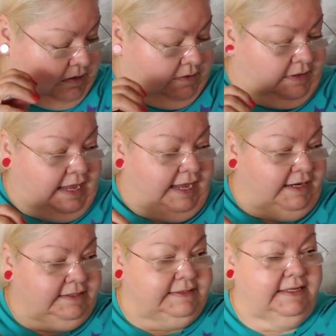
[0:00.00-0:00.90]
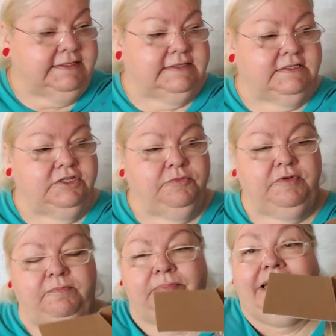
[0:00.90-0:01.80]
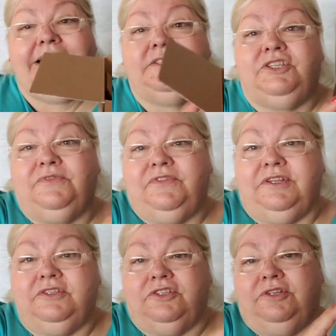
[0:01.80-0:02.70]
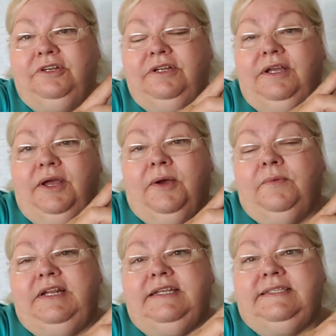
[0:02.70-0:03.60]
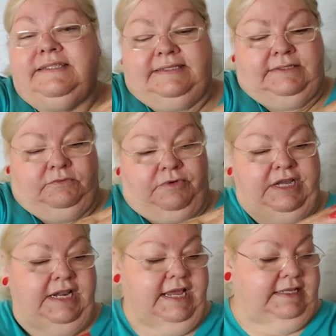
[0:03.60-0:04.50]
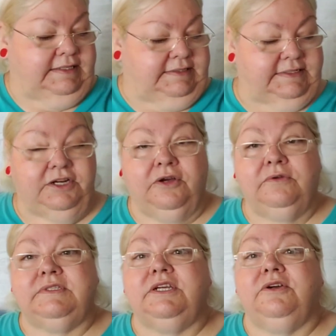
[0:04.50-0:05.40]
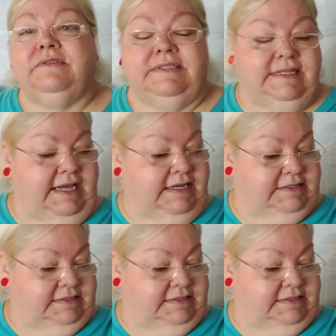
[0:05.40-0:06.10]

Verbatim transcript: Okay, and it says to replace your filter when it's reading 006.